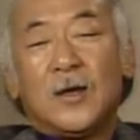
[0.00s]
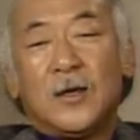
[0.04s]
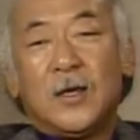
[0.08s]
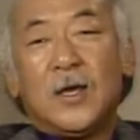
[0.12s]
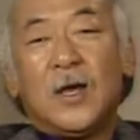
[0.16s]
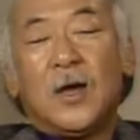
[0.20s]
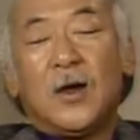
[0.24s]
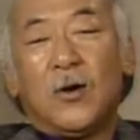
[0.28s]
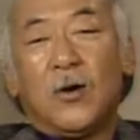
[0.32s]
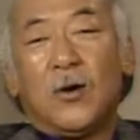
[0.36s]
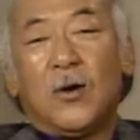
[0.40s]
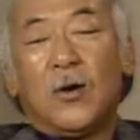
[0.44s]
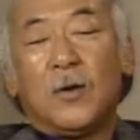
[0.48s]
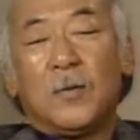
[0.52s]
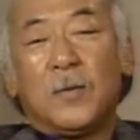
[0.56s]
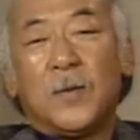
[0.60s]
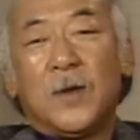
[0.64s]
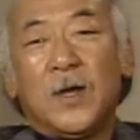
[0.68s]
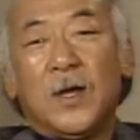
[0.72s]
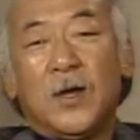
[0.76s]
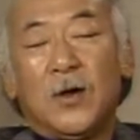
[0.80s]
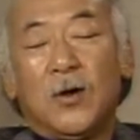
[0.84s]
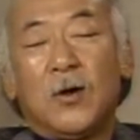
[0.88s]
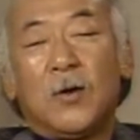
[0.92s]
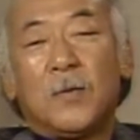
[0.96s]
Yeah, all
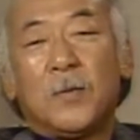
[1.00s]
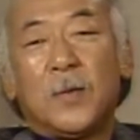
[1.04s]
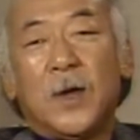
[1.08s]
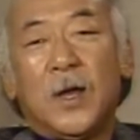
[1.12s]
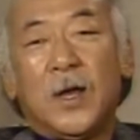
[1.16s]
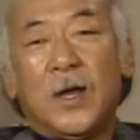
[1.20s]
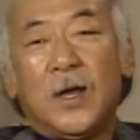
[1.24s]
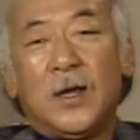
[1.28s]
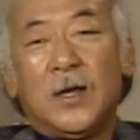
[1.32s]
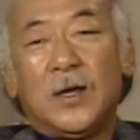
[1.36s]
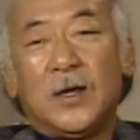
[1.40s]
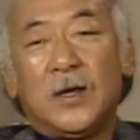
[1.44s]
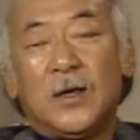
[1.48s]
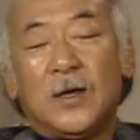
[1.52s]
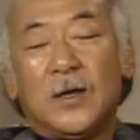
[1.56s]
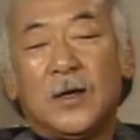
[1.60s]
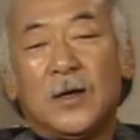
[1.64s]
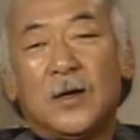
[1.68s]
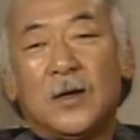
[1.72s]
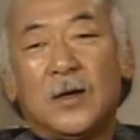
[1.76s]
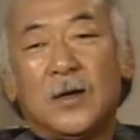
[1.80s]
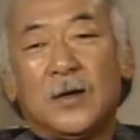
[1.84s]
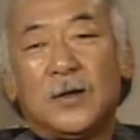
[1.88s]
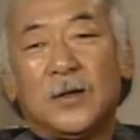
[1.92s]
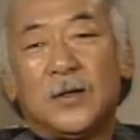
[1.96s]
my, all my
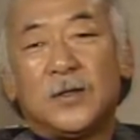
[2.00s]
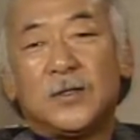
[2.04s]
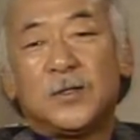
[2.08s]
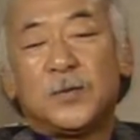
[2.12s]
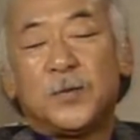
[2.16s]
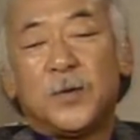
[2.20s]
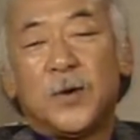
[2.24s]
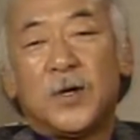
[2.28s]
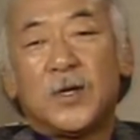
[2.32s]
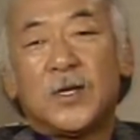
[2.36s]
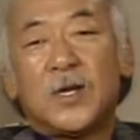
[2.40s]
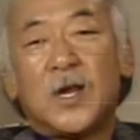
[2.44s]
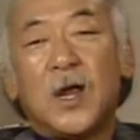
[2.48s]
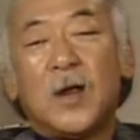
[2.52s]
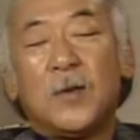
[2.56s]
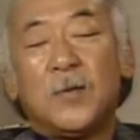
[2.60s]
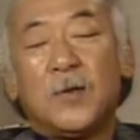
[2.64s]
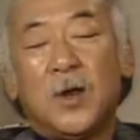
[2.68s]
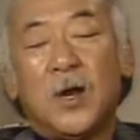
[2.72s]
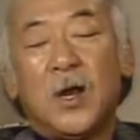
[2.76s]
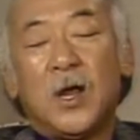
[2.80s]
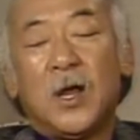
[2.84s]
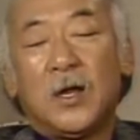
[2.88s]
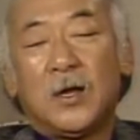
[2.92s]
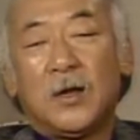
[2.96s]
uh, spare time
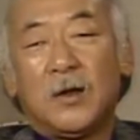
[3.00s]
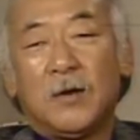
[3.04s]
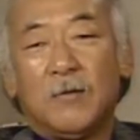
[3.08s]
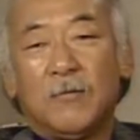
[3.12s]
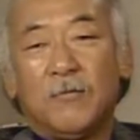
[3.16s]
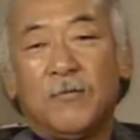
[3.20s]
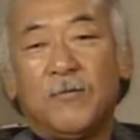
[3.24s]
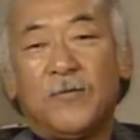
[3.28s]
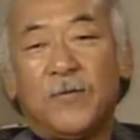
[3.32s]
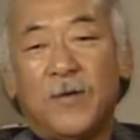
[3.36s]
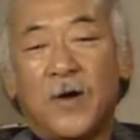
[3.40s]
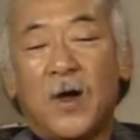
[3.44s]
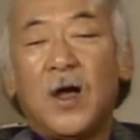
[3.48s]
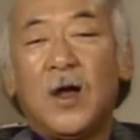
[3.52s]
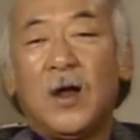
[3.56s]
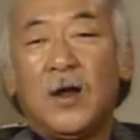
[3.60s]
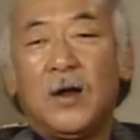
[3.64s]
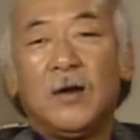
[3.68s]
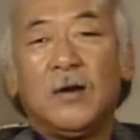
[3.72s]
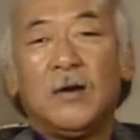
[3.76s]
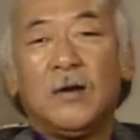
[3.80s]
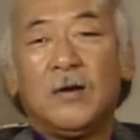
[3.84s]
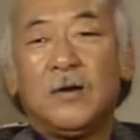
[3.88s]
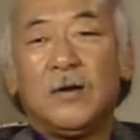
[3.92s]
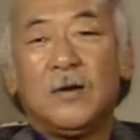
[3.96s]
that I can
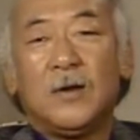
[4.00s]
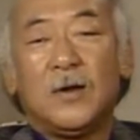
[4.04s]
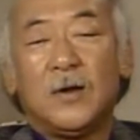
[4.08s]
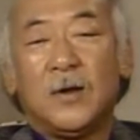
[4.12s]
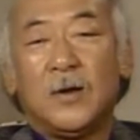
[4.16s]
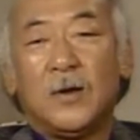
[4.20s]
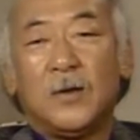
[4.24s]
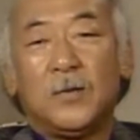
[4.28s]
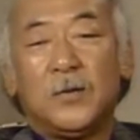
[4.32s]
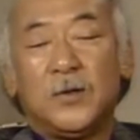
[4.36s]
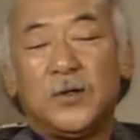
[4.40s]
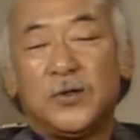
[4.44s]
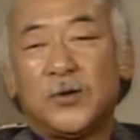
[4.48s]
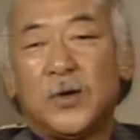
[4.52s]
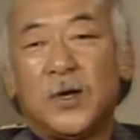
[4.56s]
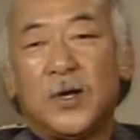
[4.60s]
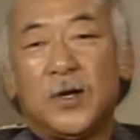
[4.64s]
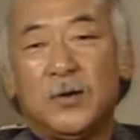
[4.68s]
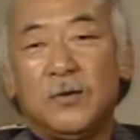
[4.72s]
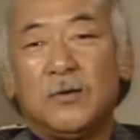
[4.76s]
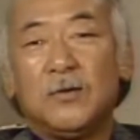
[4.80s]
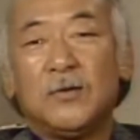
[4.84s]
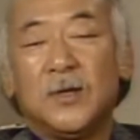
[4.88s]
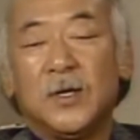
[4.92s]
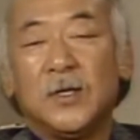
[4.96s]
find, uh, we try to
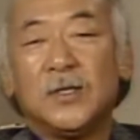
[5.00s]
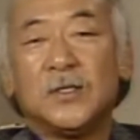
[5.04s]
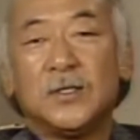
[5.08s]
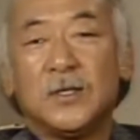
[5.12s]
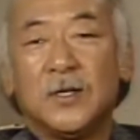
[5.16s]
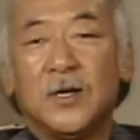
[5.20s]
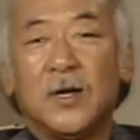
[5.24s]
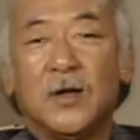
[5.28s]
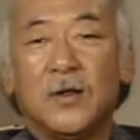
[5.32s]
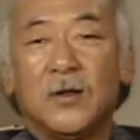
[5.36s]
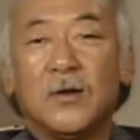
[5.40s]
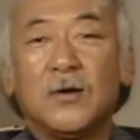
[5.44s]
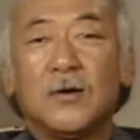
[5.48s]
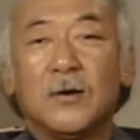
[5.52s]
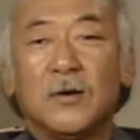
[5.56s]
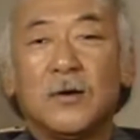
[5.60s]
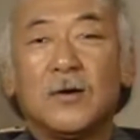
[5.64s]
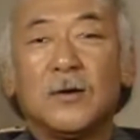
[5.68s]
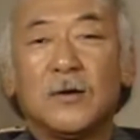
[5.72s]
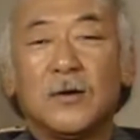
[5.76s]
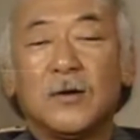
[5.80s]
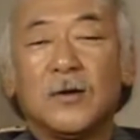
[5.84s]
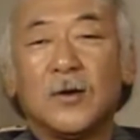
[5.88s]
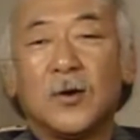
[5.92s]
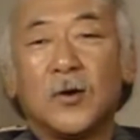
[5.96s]
do things together.
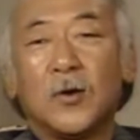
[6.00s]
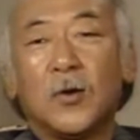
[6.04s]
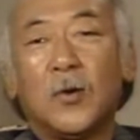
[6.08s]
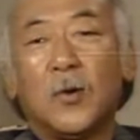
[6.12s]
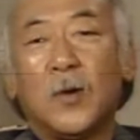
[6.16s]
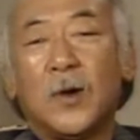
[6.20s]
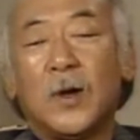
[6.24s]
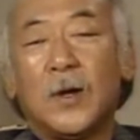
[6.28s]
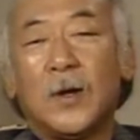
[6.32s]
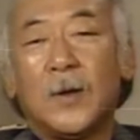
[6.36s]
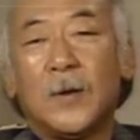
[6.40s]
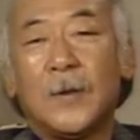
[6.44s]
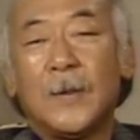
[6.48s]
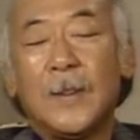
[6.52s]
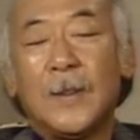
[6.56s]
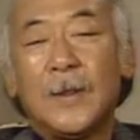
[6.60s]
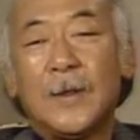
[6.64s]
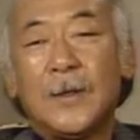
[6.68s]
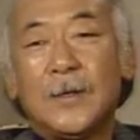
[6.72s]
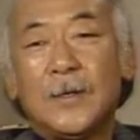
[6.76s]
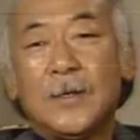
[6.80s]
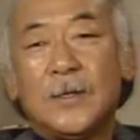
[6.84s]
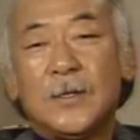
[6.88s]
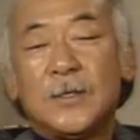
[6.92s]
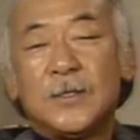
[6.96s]
You know, uh,
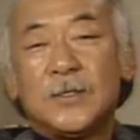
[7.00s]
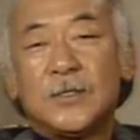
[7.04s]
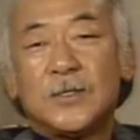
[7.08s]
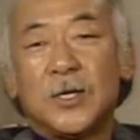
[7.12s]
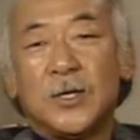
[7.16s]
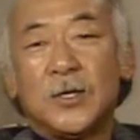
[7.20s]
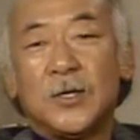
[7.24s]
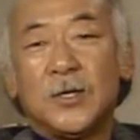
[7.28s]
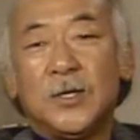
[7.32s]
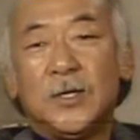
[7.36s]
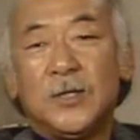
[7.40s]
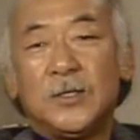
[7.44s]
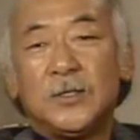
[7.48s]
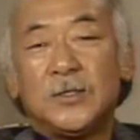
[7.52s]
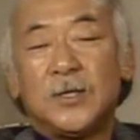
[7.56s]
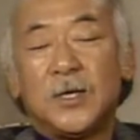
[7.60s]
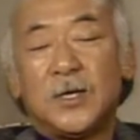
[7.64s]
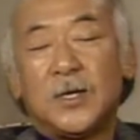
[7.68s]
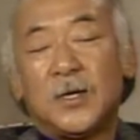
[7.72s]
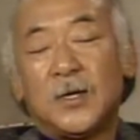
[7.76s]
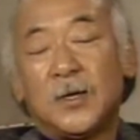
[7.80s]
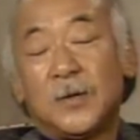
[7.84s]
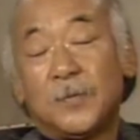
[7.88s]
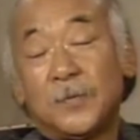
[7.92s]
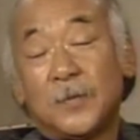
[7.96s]
Sundays,
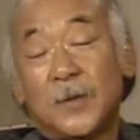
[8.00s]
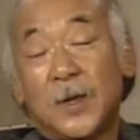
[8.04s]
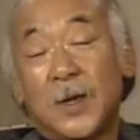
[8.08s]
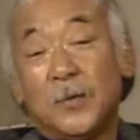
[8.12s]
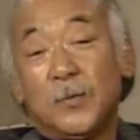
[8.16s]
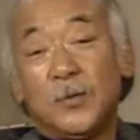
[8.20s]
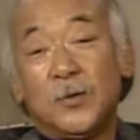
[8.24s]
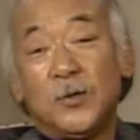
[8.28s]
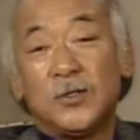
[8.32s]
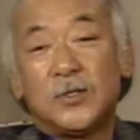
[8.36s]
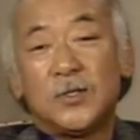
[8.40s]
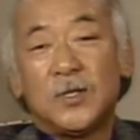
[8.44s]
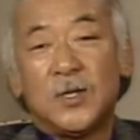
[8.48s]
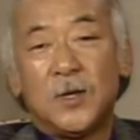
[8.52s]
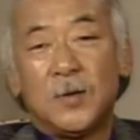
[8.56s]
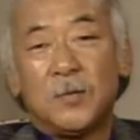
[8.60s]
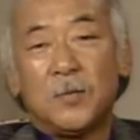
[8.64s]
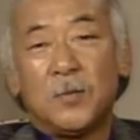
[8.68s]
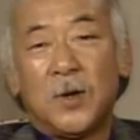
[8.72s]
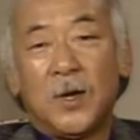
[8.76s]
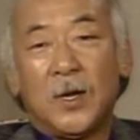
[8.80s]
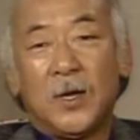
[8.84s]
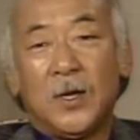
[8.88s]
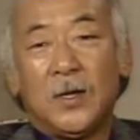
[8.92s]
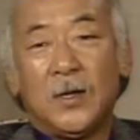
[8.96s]
uh, I'm usually at
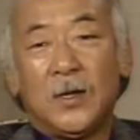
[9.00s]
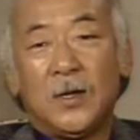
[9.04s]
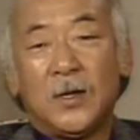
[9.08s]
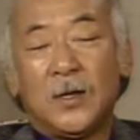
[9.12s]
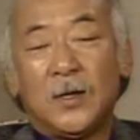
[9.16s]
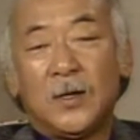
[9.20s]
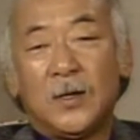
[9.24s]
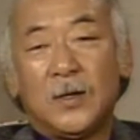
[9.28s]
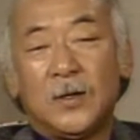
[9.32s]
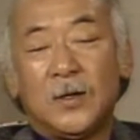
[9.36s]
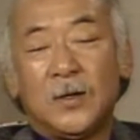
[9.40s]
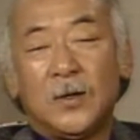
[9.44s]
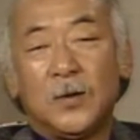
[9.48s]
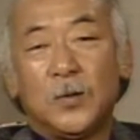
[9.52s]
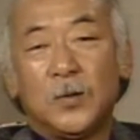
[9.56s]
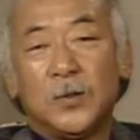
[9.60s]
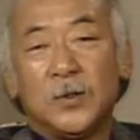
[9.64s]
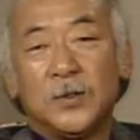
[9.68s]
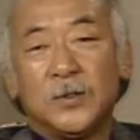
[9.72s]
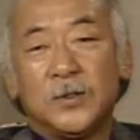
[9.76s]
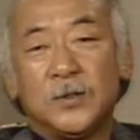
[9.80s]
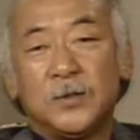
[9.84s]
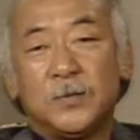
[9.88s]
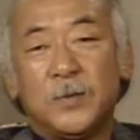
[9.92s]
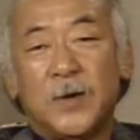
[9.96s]
my uh, little
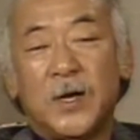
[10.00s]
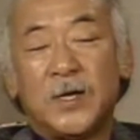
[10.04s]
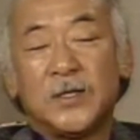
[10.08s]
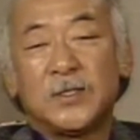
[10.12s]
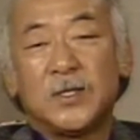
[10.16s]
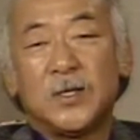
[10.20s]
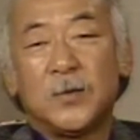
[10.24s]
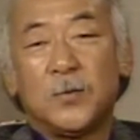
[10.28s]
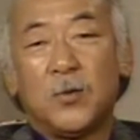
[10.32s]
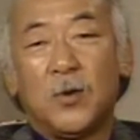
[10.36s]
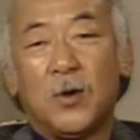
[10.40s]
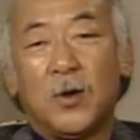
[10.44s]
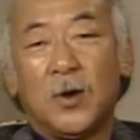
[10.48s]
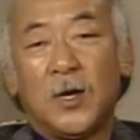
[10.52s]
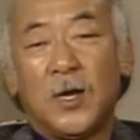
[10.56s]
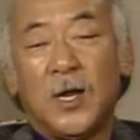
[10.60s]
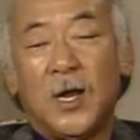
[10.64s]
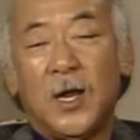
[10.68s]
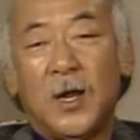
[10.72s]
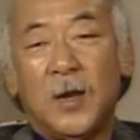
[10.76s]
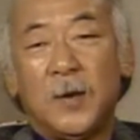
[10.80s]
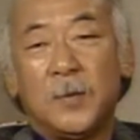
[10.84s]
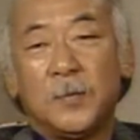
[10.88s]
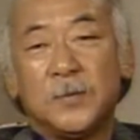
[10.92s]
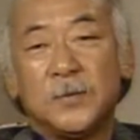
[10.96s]
one's basketball
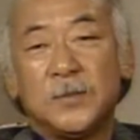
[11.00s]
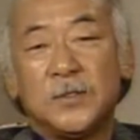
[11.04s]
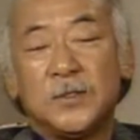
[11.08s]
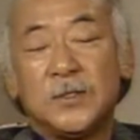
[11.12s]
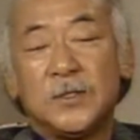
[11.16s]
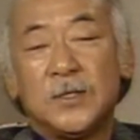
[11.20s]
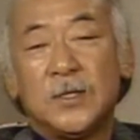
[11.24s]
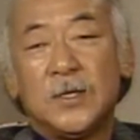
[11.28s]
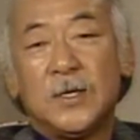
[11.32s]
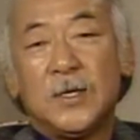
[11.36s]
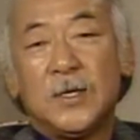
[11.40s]
games,